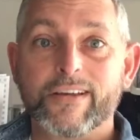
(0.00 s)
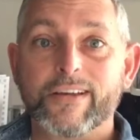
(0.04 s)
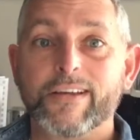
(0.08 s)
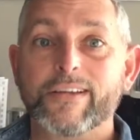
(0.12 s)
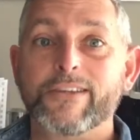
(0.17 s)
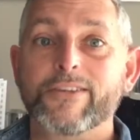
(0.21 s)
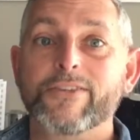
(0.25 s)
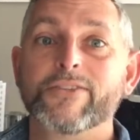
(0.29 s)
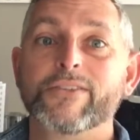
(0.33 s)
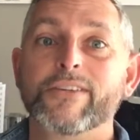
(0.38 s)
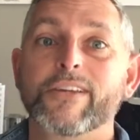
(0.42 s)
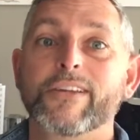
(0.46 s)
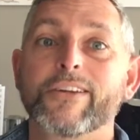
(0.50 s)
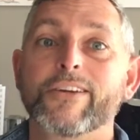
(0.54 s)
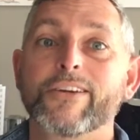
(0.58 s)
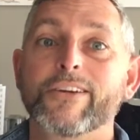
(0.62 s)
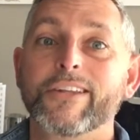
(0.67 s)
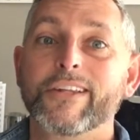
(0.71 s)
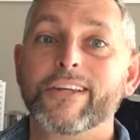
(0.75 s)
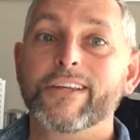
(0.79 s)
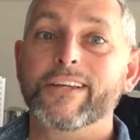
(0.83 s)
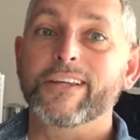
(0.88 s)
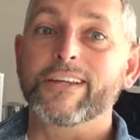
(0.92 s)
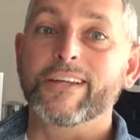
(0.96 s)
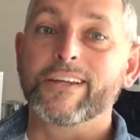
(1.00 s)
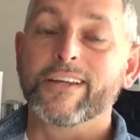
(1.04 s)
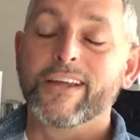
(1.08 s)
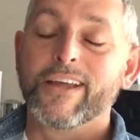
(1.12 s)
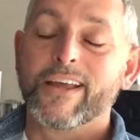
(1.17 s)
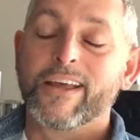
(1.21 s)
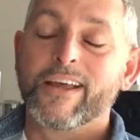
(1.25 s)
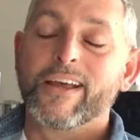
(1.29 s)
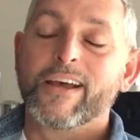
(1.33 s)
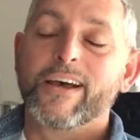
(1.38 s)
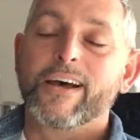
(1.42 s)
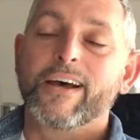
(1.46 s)
and you sit there thinking,
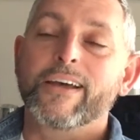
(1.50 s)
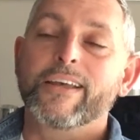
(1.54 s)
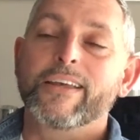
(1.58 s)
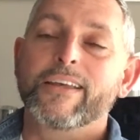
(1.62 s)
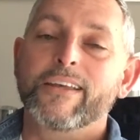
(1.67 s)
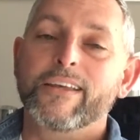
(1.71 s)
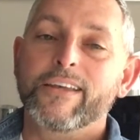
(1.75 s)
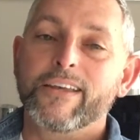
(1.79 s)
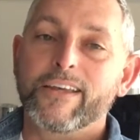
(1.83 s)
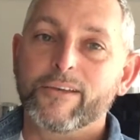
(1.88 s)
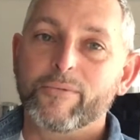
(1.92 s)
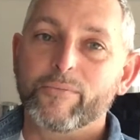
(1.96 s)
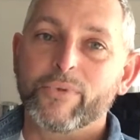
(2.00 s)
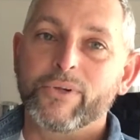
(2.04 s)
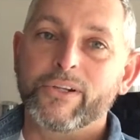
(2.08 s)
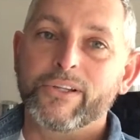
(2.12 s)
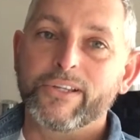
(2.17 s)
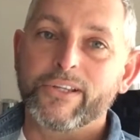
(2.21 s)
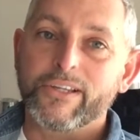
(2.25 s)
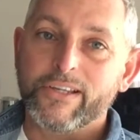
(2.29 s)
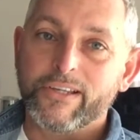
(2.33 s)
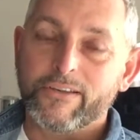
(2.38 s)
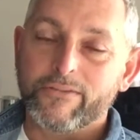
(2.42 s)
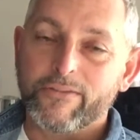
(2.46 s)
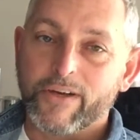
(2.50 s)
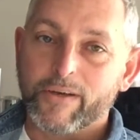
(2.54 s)
I can't believe